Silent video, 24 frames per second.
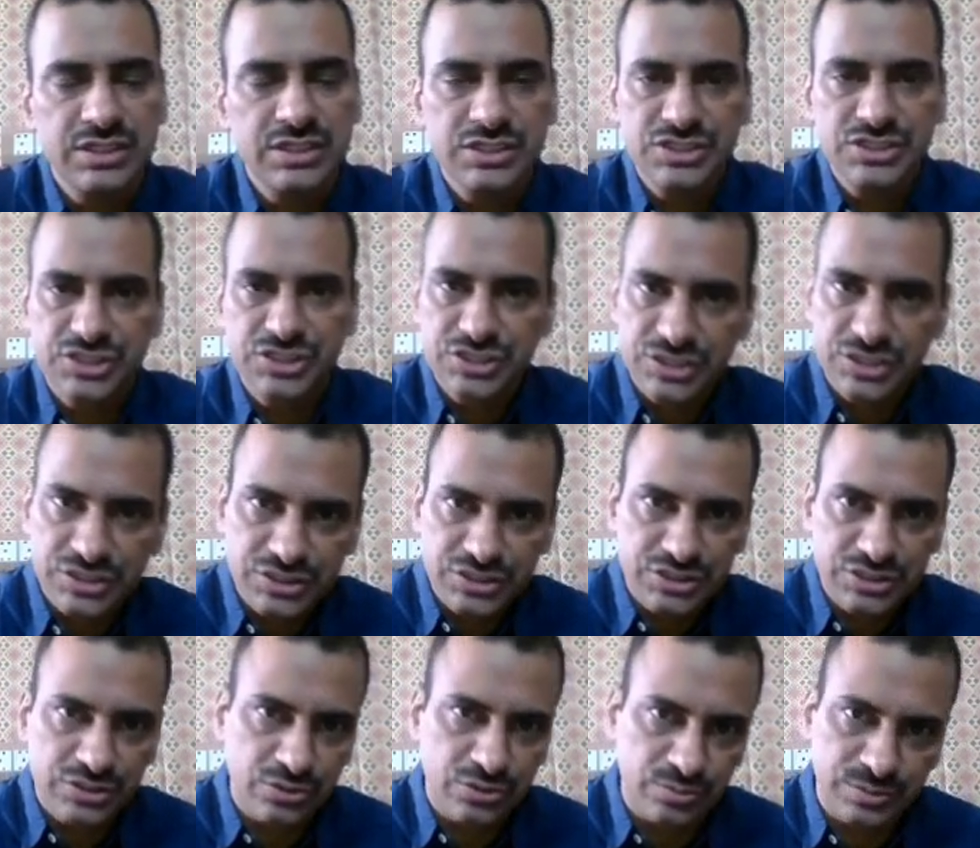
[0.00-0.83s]

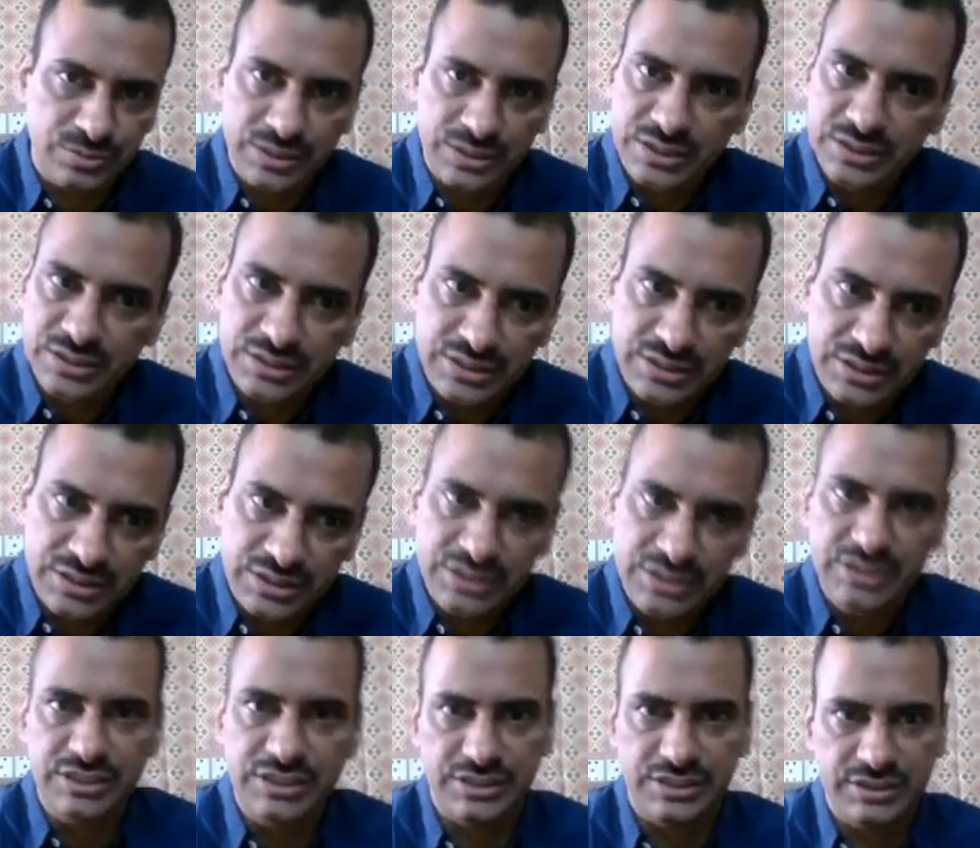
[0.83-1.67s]
Structure of the
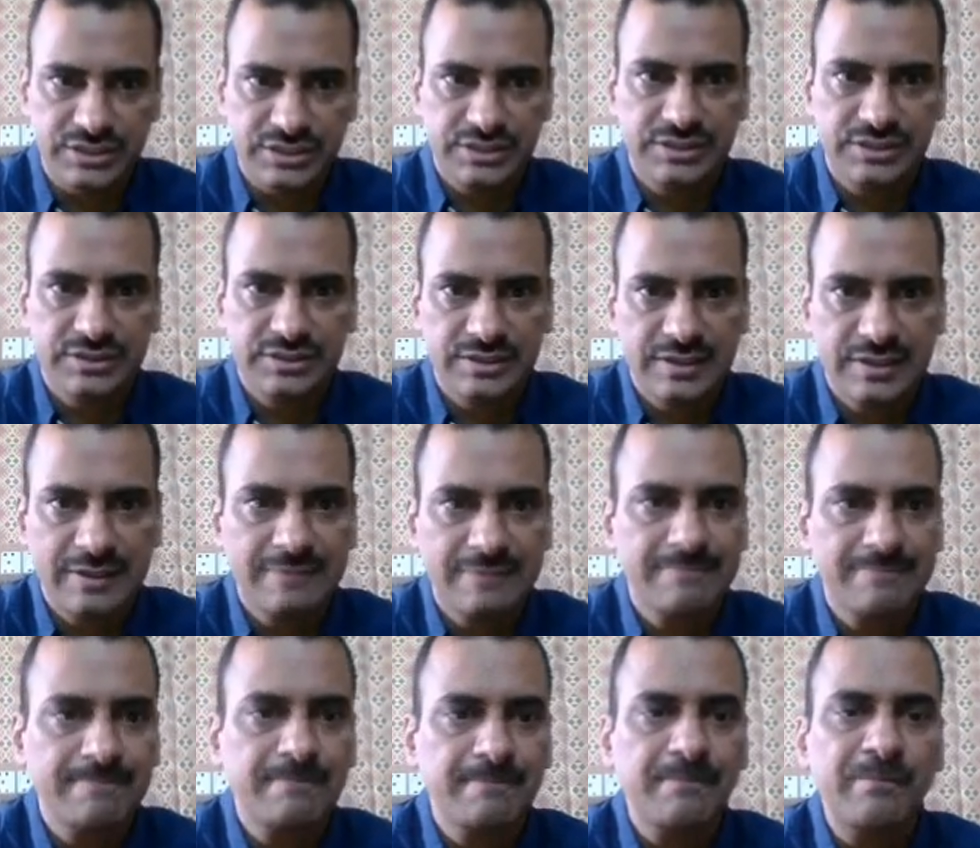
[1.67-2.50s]
teeth.
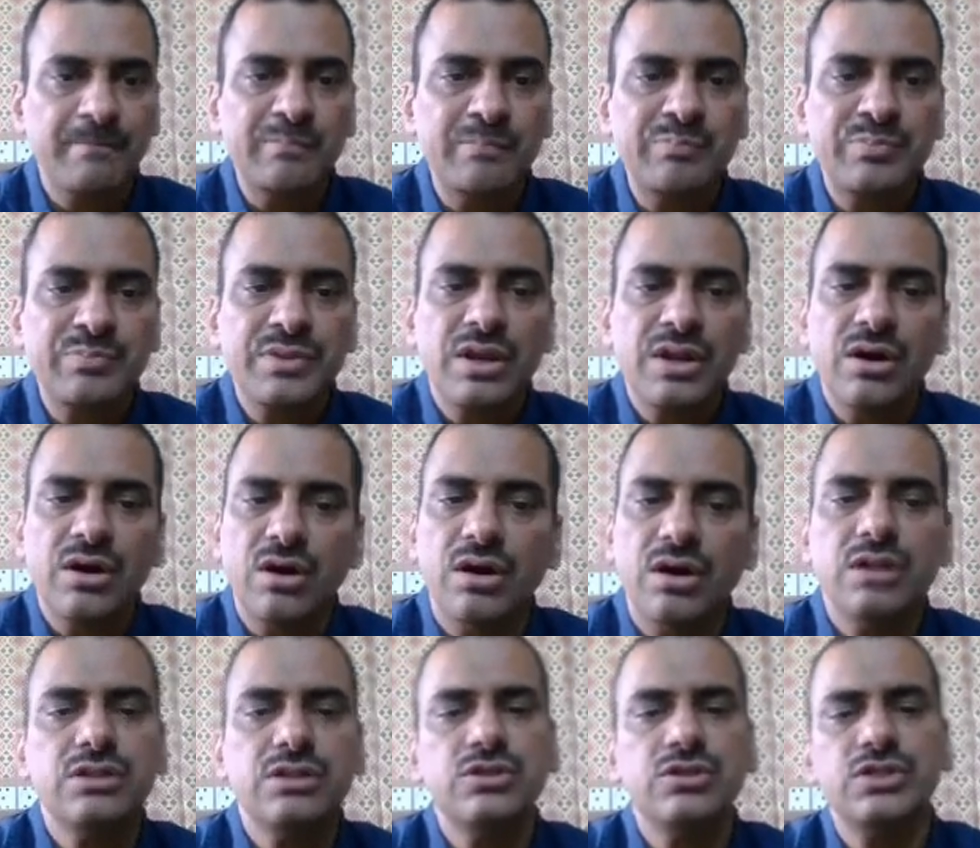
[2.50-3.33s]

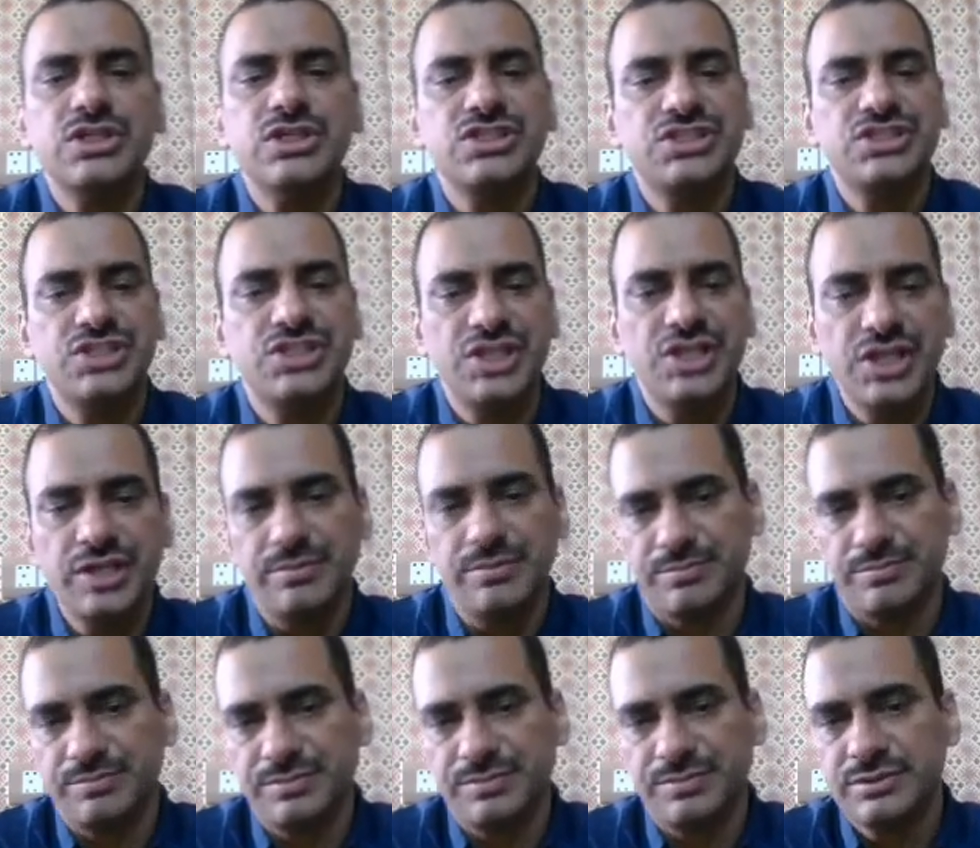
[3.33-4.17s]
Although the
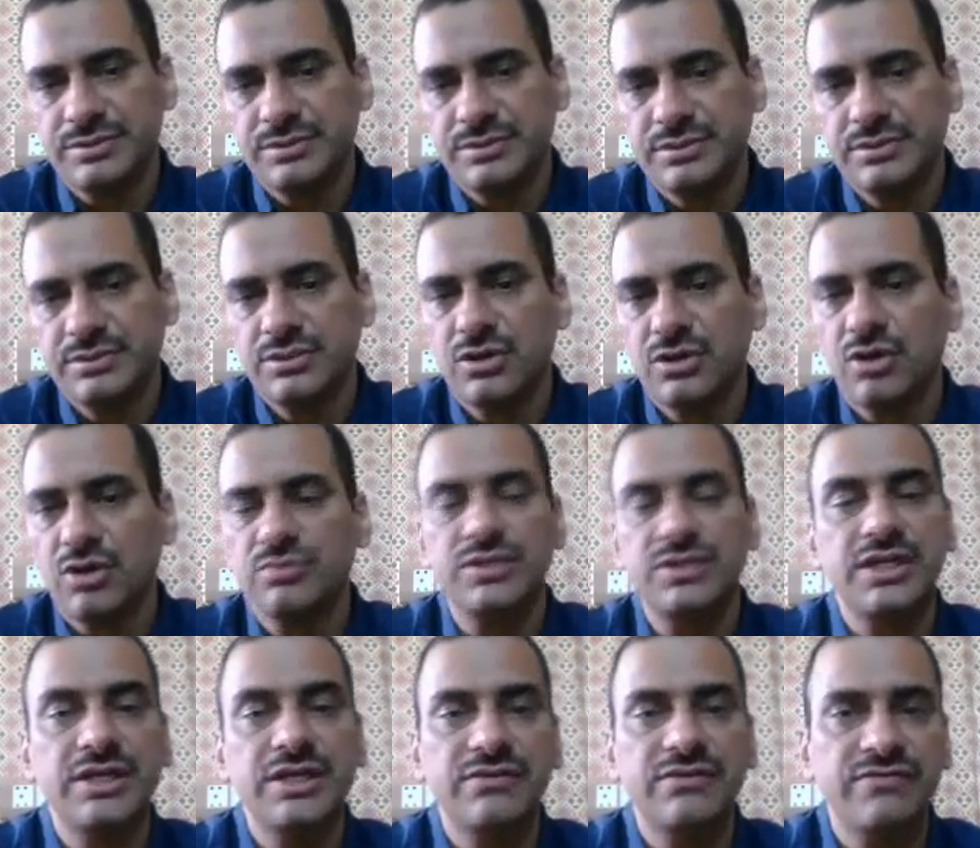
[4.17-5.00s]
shape of
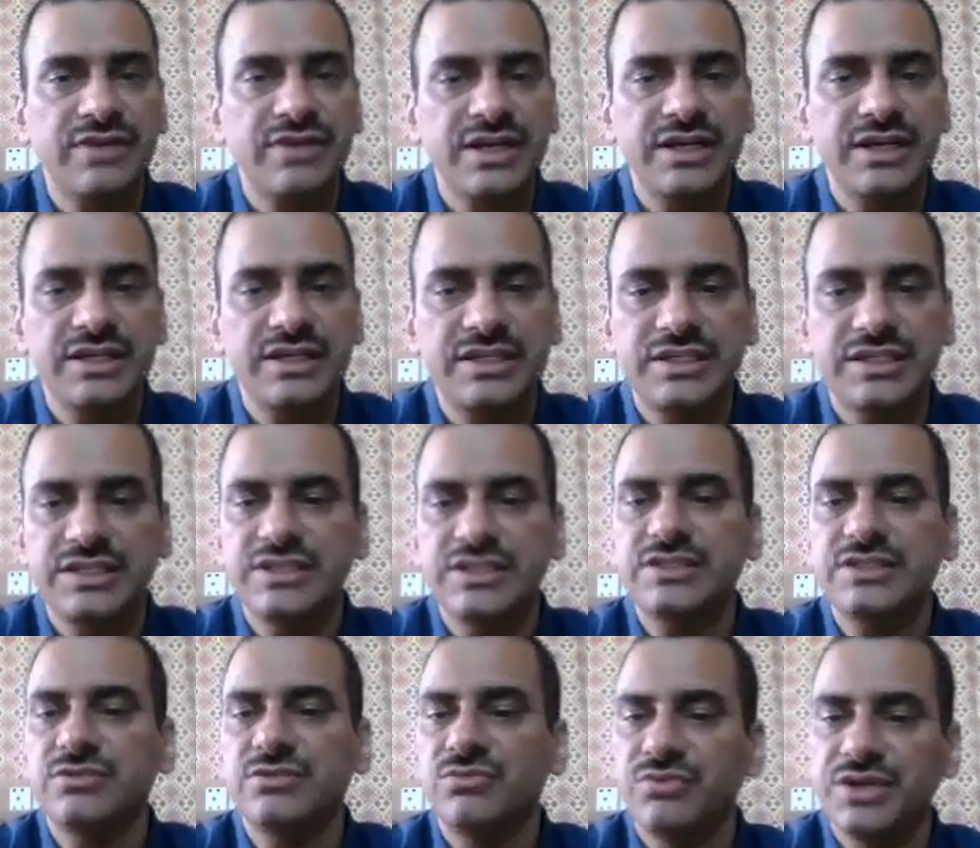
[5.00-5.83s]
the different
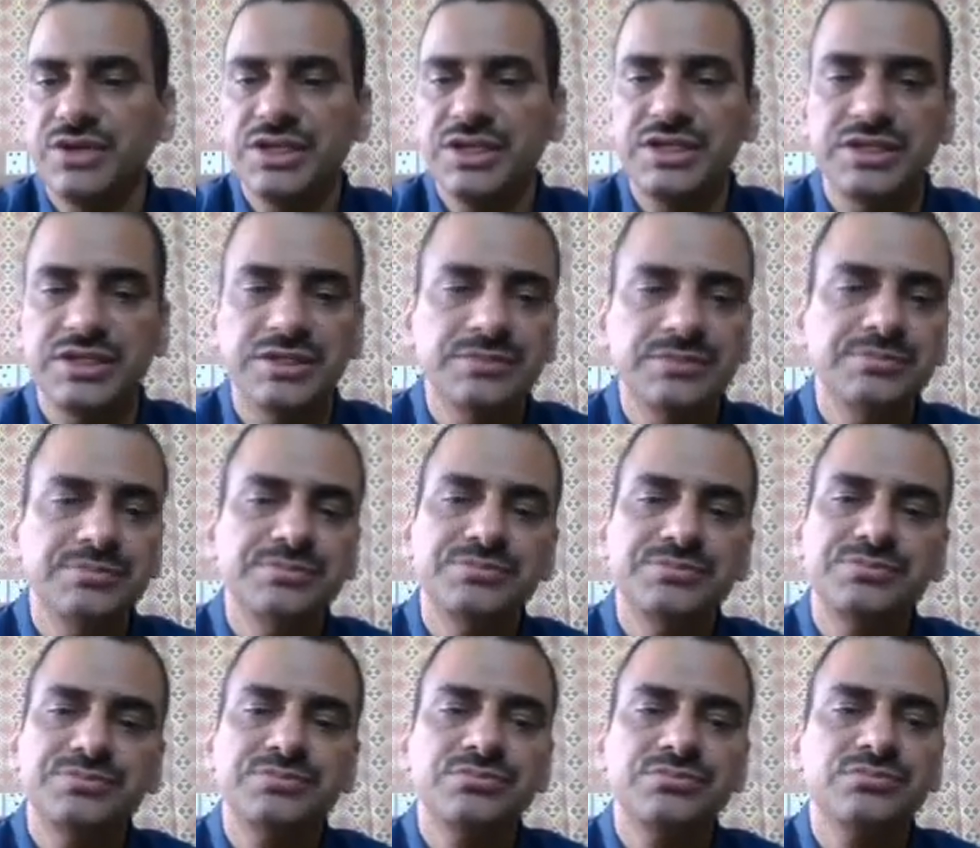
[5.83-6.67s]
teeth vary,
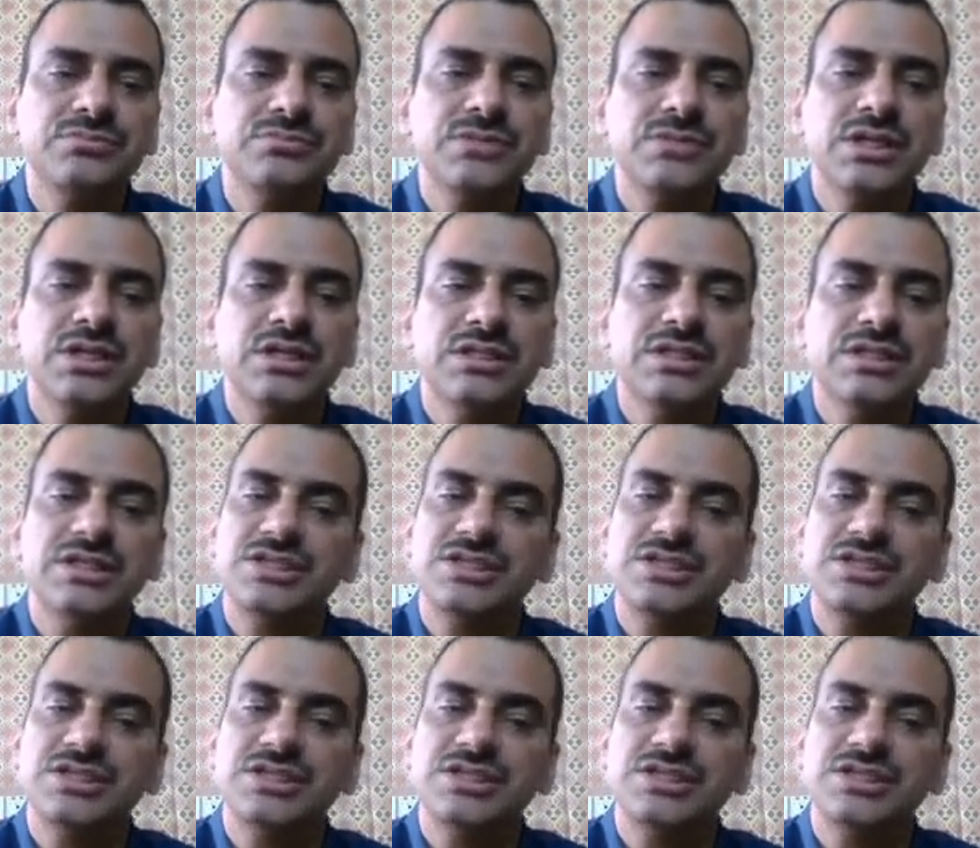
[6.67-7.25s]
the